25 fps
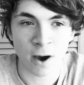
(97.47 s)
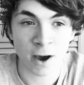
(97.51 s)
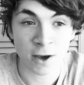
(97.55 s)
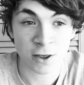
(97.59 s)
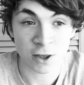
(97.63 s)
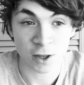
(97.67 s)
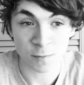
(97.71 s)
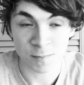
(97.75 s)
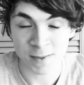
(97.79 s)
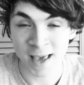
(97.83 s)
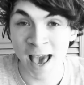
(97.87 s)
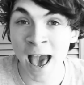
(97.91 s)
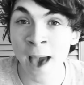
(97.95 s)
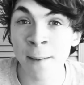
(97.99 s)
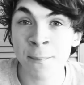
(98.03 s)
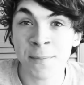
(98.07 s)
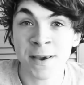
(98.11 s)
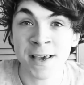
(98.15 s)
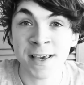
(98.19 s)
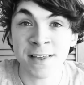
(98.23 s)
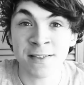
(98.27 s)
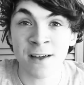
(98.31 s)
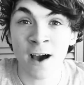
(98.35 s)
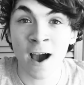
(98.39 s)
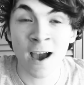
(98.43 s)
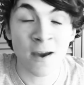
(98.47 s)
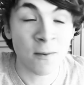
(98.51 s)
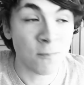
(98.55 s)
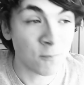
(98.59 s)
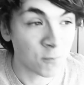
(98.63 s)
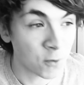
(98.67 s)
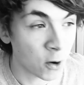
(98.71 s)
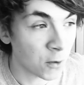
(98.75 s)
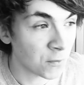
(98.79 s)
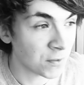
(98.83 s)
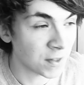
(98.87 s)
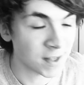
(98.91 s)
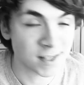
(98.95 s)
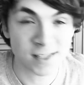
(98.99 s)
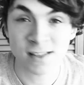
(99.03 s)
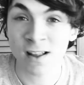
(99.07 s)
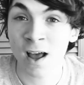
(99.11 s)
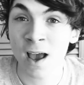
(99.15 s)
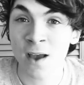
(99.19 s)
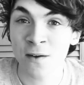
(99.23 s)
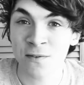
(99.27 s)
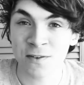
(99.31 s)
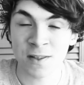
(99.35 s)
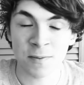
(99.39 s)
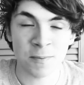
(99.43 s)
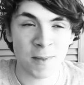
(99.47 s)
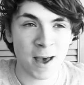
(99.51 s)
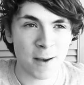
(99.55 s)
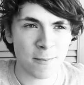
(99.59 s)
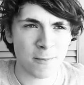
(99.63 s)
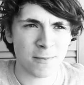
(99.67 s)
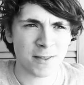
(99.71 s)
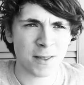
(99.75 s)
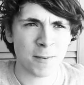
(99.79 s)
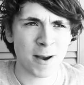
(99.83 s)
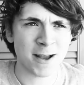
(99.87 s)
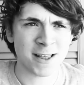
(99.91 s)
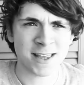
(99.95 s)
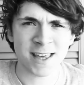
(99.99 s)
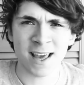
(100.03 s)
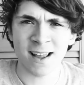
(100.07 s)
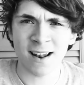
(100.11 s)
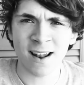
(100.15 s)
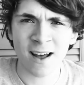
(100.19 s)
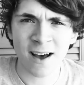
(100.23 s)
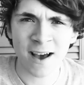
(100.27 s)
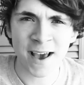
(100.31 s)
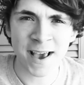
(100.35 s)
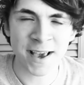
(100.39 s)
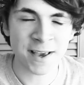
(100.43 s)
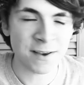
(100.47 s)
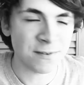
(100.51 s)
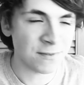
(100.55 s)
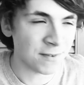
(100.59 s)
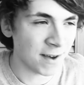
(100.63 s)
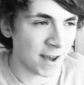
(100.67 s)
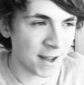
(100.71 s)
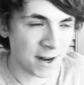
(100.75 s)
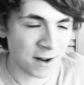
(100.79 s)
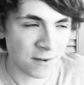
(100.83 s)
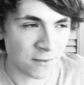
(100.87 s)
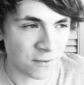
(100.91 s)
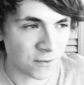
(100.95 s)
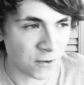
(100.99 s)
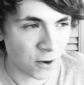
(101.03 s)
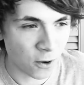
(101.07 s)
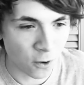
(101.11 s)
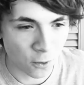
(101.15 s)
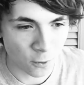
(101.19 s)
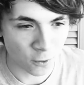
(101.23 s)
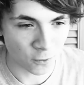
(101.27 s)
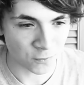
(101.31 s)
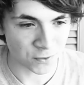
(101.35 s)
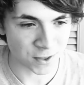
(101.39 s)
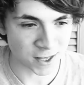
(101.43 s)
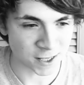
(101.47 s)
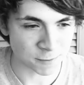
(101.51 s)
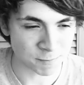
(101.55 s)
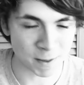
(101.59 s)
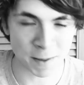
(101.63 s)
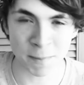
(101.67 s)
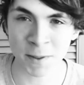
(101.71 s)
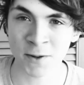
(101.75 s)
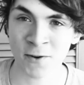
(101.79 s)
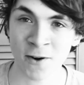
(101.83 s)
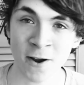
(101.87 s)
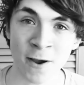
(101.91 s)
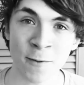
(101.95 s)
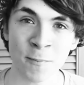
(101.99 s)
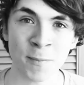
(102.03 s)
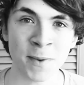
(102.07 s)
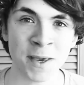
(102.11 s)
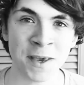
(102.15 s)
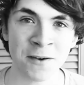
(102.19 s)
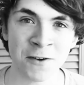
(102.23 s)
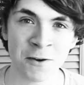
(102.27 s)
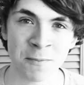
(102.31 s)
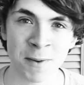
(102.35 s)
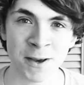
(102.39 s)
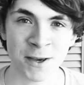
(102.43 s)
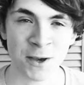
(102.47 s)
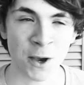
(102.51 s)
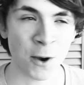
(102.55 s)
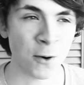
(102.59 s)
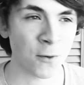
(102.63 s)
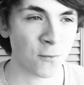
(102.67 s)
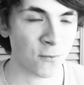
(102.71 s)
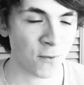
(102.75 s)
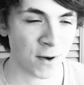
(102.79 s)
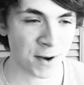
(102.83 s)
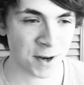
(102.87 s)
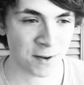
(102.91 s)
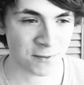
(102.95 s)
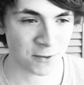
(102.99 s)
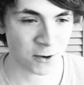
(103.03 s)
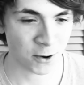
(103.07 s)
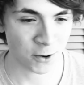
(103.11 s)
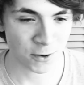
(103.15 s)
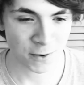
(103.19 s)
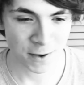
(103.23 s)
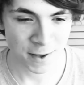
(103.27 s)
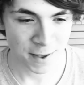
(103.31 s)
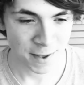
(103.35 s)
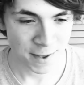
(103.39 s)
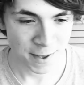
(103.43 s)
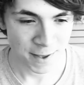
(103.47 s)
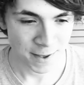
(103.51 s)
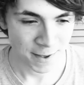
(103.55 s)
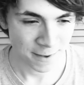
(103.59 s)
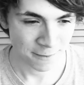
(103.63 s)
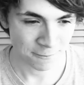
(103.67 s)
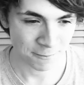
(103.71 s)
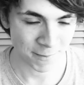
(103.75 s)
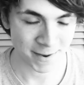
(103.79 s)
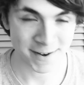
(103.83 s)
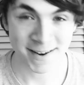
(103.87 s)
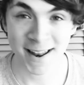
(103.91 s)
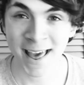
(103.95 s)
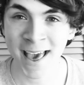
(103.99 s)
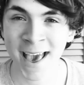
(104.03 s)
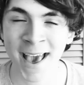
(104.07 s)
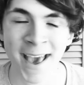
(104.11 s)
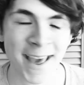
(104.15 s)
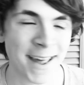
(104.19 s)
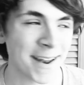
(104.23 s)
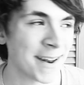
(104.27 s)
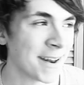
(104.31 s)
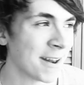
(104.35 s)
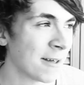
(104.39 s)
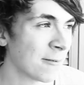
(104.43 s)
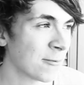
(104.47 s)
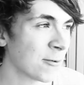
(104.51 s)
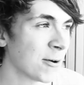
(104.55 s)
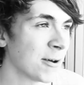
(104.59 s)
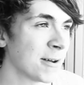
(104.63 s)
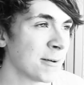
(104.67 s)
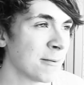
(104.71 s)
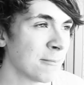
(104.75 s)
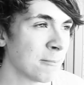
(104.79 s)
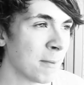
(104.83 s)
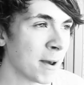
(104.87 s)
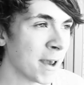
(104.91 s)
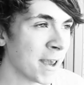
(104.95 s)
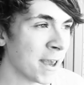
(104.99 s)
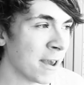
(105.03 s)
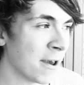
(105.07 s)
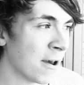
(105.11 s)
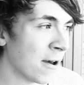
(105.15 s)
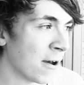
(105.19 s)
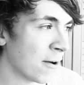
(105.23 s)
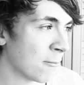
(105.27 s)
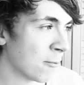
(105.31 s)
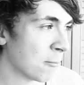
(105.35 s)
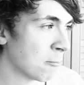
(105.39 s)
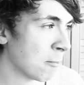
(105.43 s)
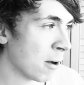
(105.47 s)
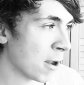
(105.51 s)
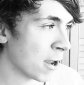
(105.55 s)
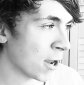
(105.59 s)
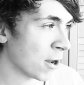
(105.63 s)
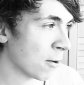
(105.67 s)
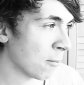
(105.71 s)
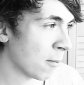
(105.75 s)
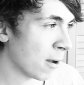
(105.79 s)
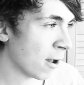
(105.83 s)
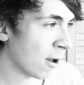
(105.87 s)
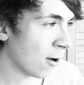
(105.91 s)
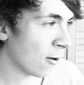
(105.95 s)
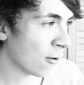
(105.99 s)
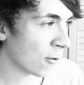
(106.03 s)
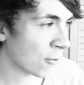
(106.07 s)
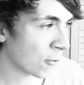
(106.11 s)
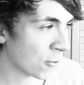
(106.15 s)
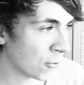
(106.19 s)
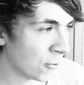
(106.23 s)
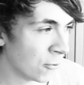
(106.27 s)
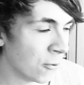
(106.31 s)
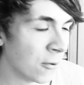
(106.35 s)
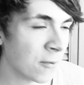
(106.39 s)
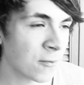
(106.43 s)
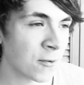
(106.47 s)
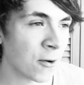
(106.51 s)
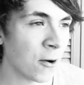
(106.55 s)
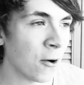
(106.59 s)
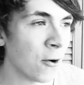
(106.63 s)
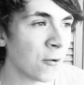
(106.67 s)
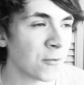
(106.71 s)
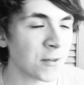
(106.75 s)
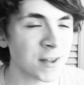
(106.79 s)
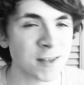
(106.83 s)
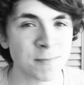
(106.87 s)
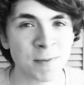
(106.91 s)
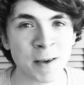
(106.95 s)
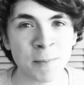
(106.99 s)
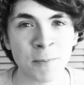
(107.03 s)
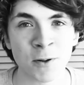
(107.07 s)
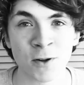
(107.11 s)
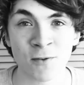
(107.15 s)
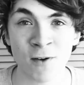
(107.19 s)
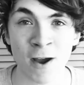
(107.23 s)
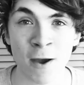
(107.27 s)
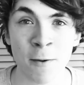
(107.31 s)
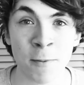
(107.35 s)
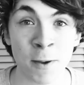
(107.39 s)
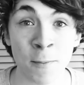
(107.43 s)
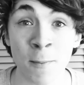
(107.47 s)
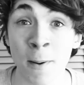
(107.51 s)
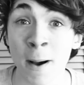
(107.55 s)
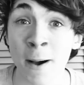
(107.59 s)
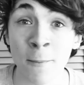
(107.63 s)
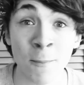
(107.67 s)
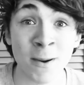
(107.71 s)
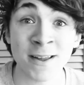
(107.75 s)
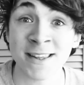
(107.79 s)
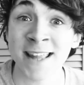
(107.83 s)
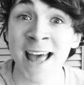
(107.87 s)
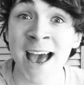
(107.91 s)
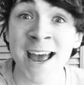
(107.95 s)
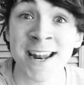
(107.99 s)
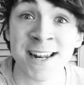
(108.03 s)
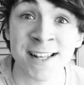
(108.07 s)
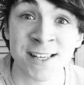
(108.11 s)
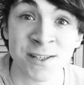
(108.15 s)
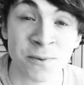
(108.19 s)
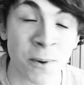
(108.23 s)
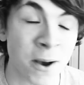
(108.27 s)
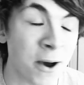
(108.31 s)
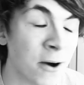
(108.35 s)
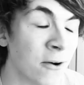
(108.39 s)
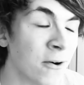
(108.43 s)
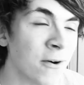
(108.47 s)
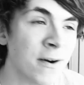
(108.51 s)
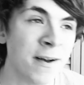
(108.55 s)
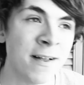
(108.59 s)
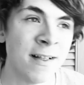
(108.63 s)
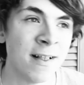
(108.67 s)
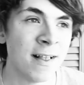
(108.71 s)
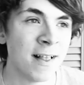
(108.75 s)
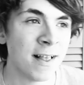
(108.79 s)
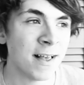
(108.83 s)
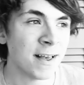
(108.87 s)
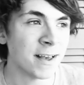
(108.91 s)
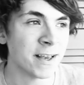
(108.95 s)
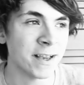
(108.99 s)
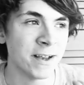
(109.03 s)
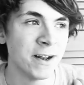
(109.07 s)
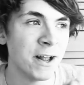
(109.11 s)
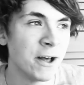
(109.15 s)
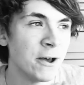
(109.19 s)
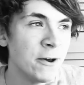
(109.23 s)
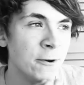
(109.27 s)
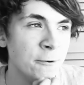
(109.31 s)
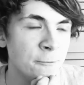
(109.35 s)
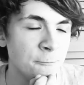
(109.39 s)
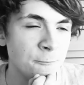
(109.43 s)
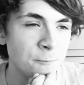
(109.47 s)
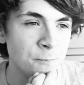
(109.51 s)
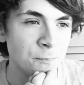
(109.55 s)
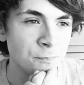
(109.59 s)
I should be happy that I've got this life and that I'm actually alive and I've got all these people around me. I've got my girlfriend, I've got my nan, I've got my uncle, I've got all these people around me and my dad as well, you know.